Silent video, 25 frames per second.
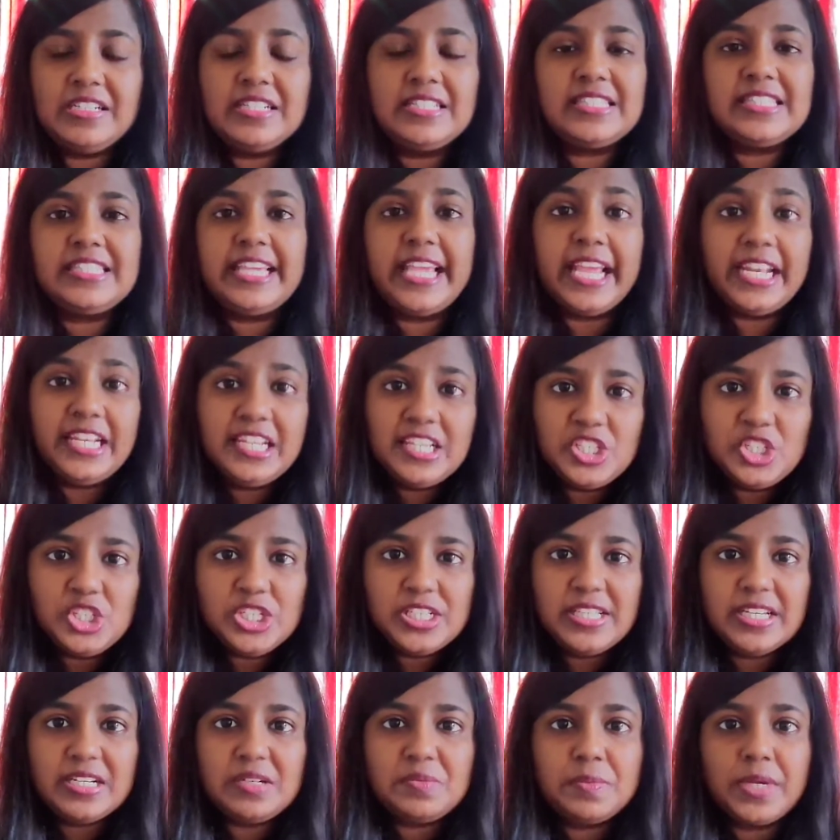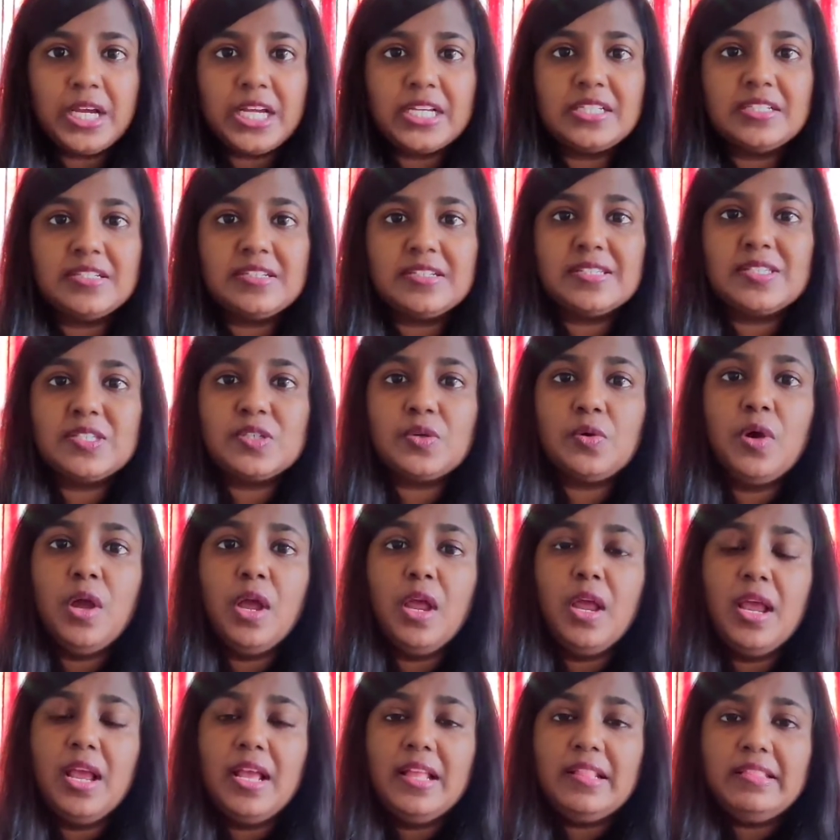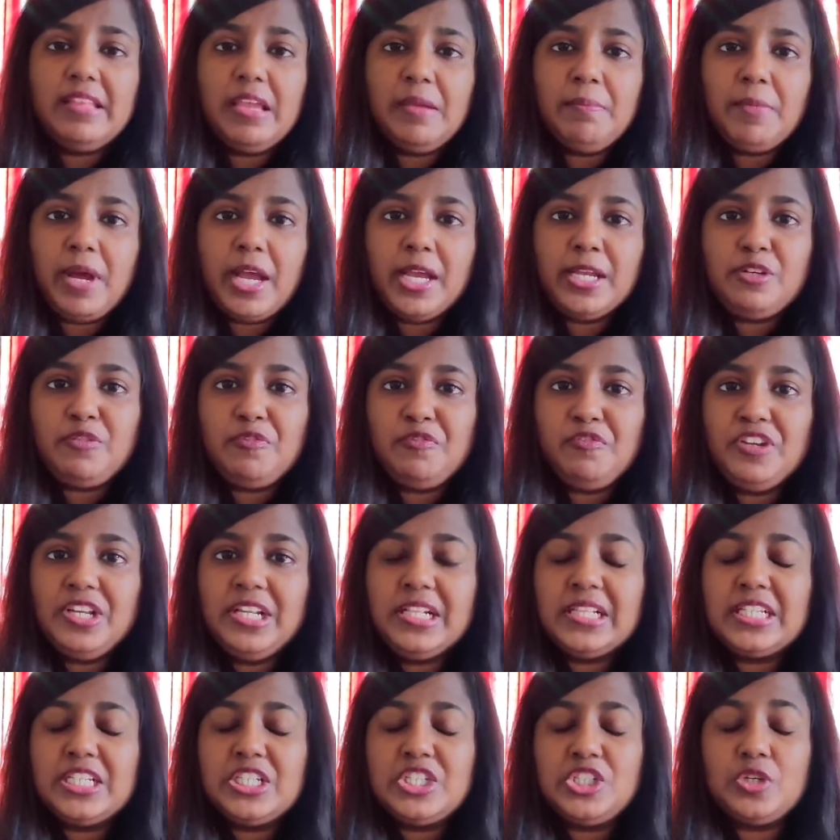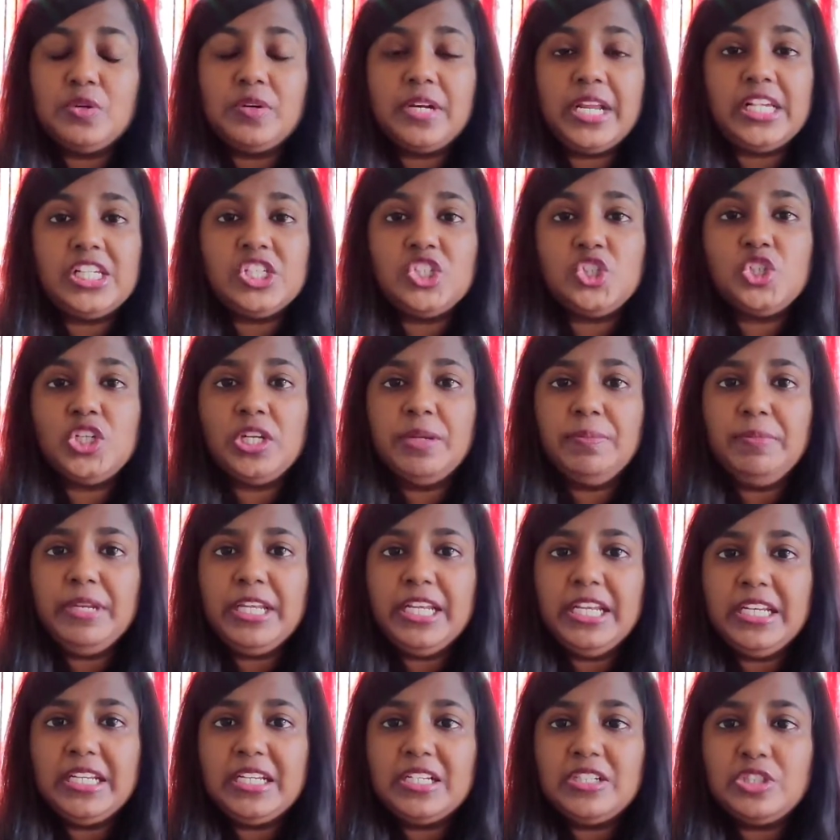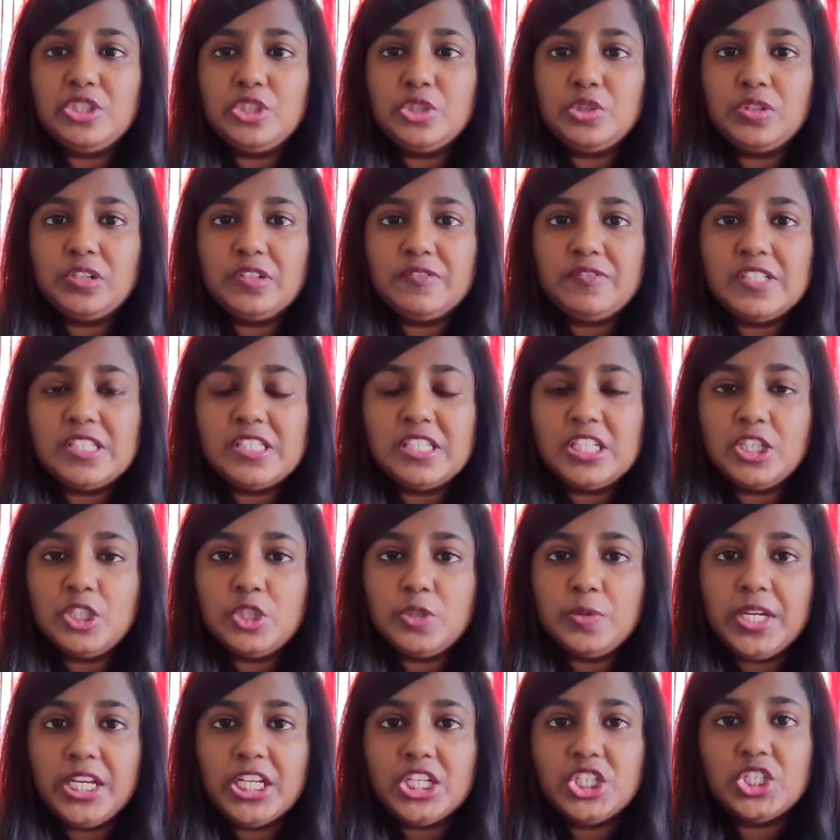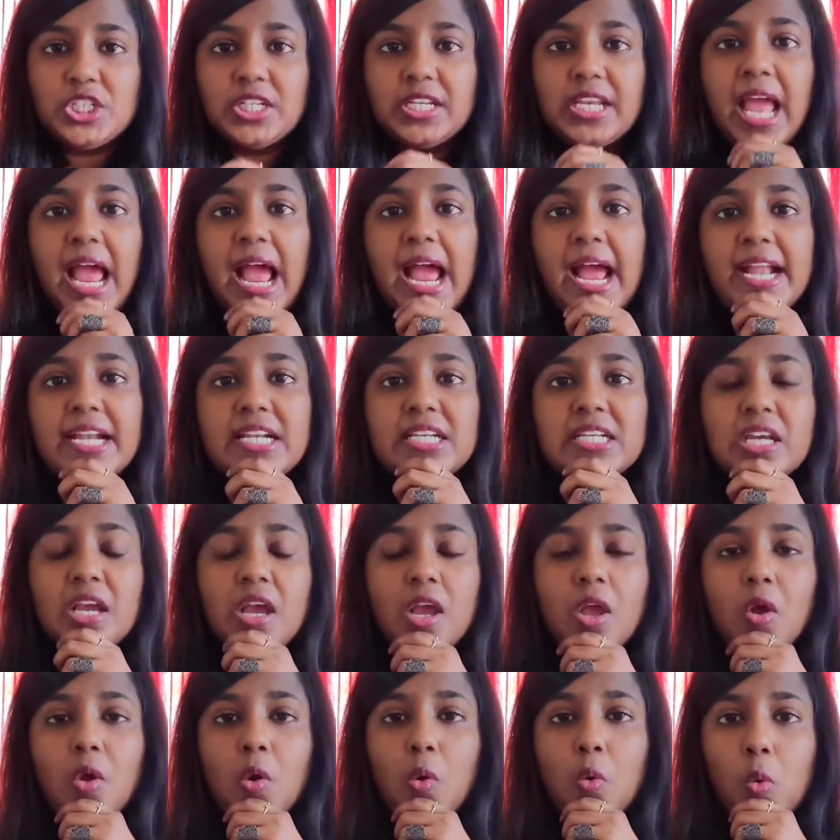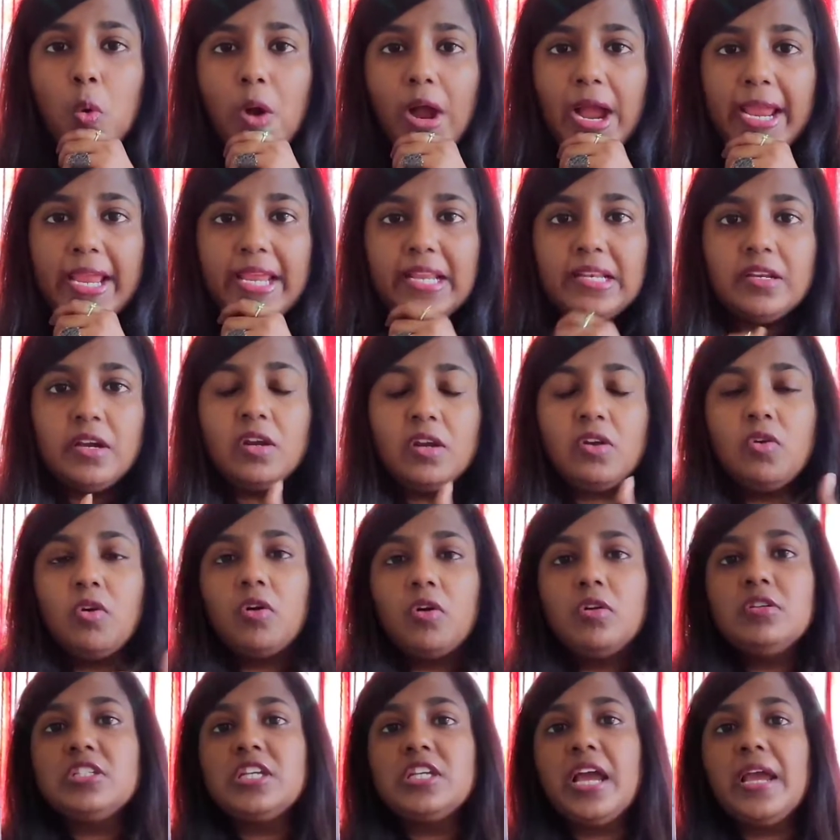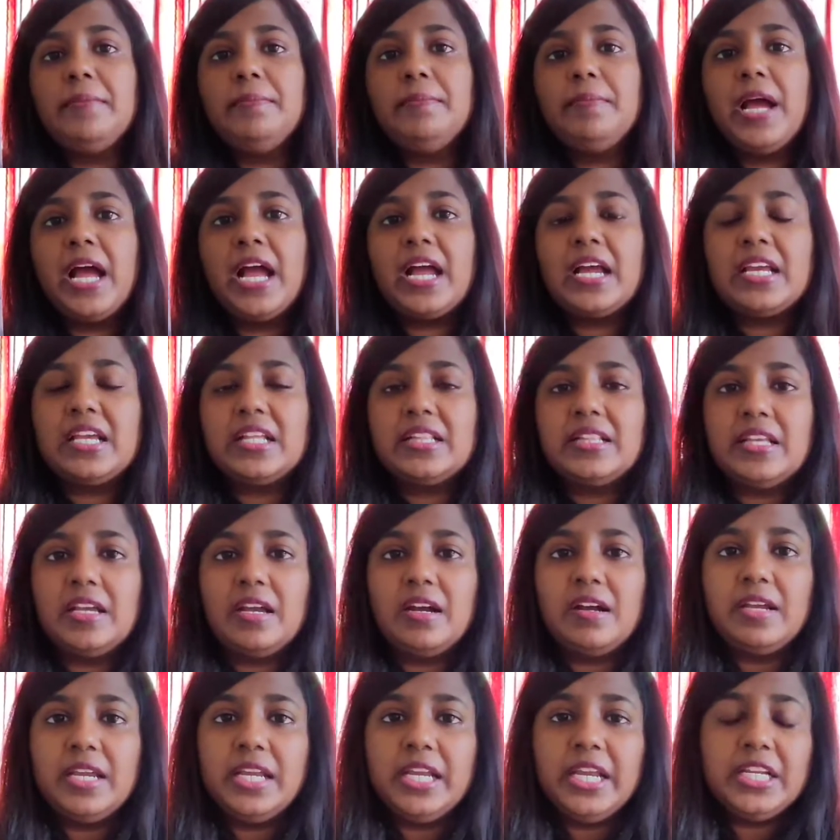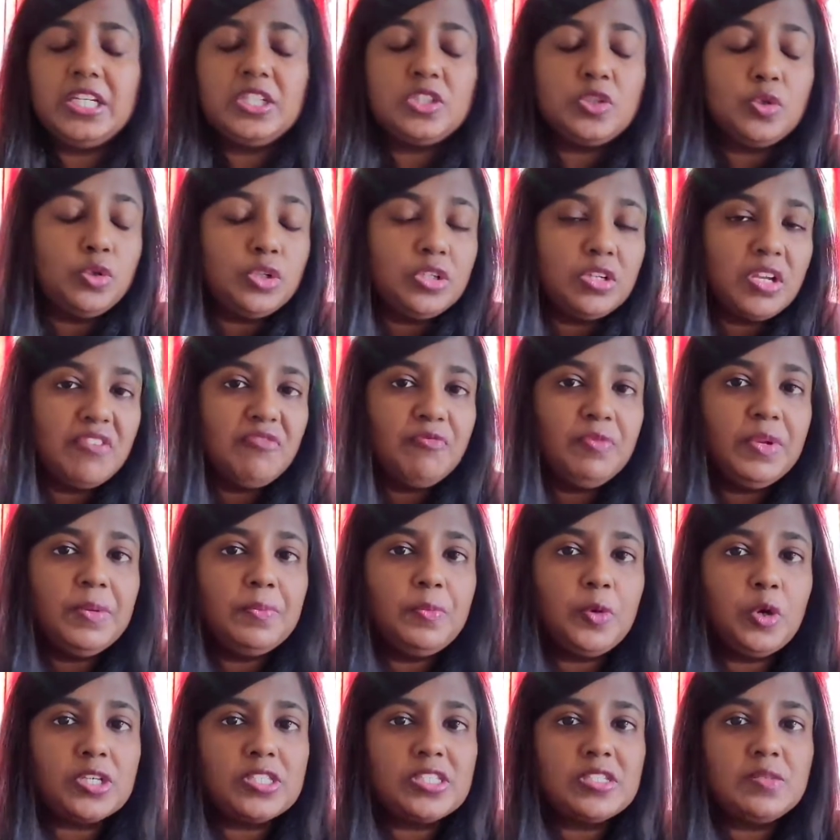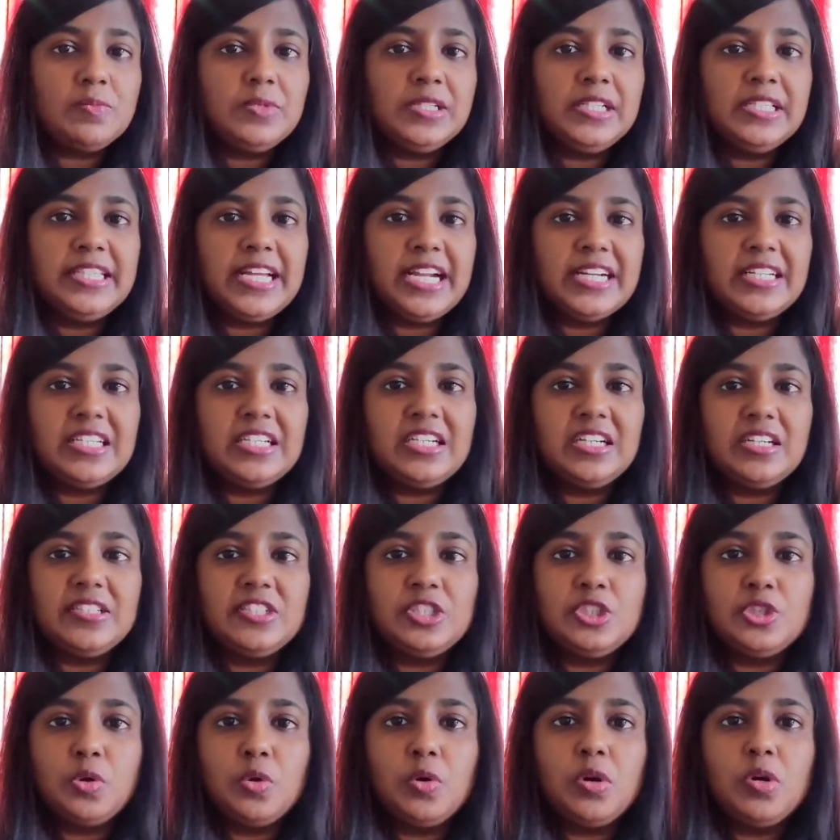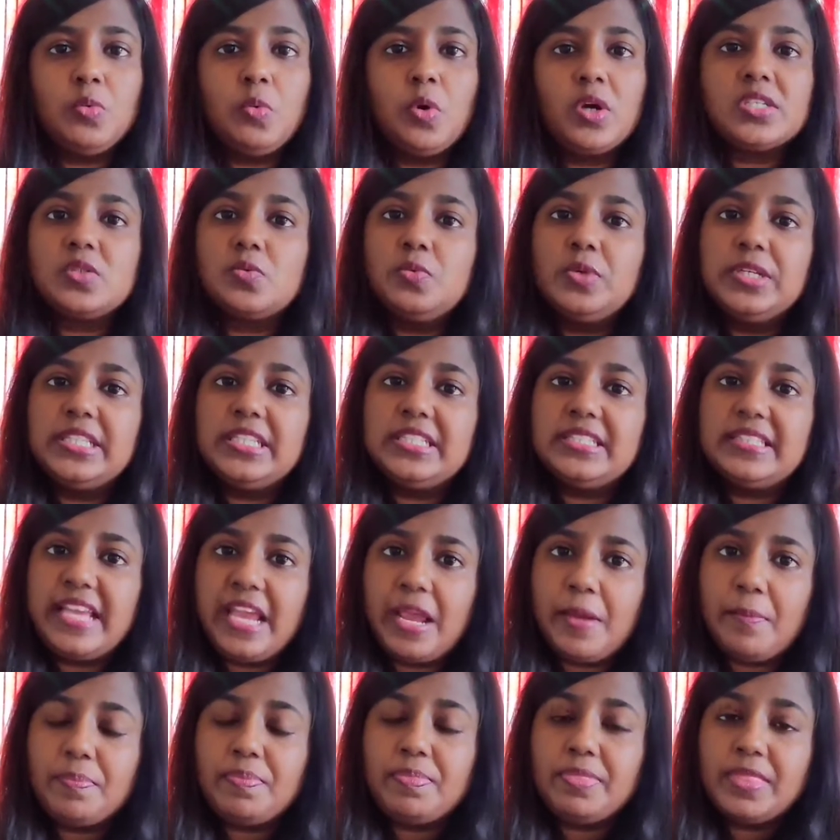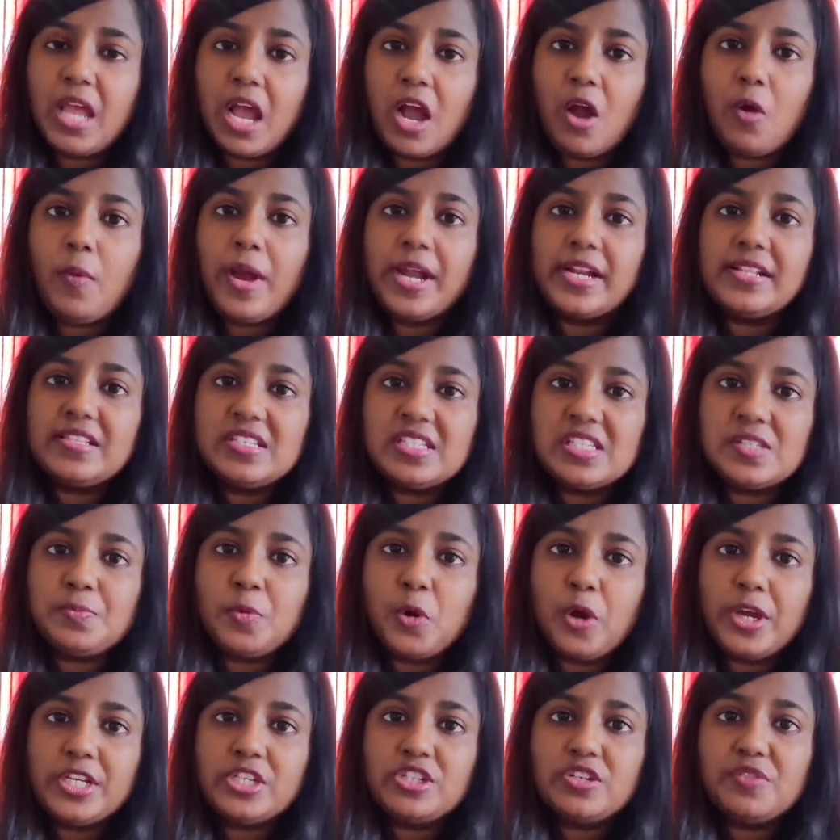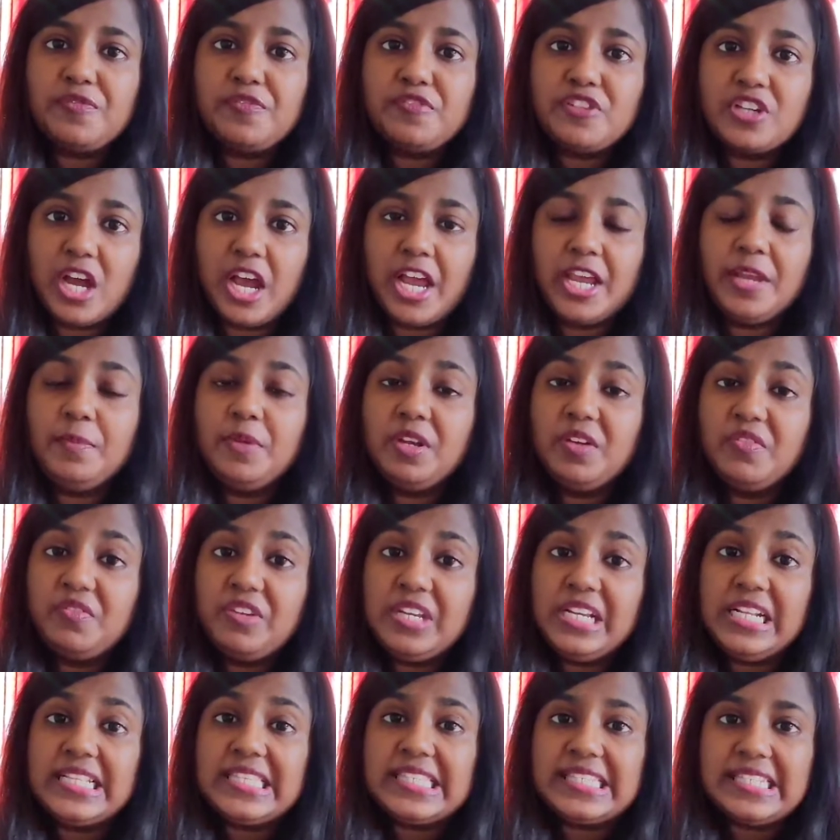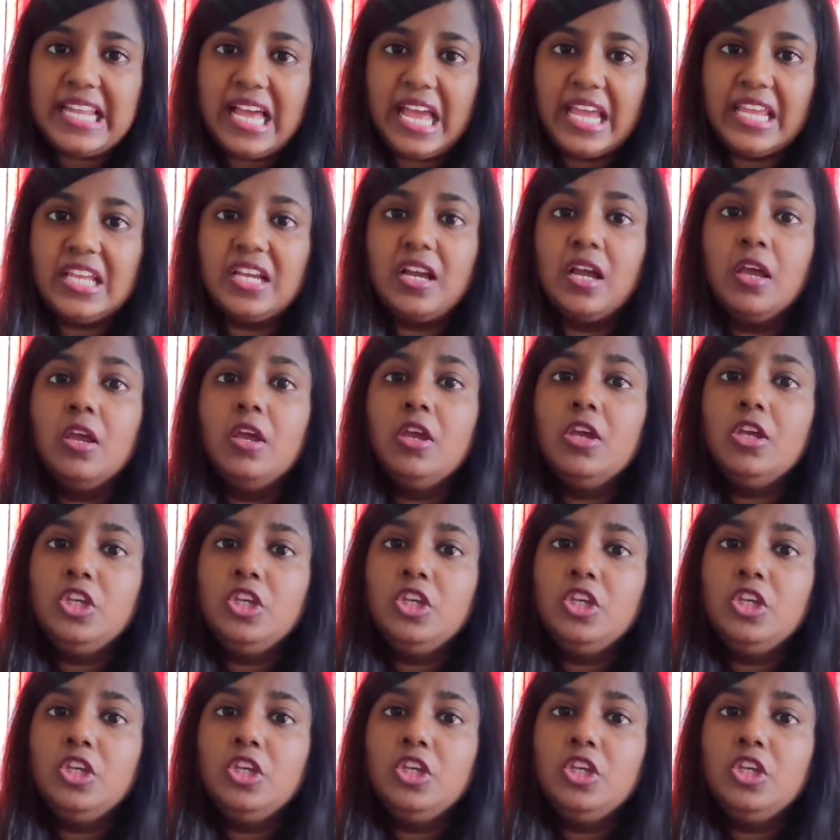It's the energy that matters. So they might feel that you're extremely in control of the situation, and while a long time back it could have been possible that the control was with them, now at this point of time it feels like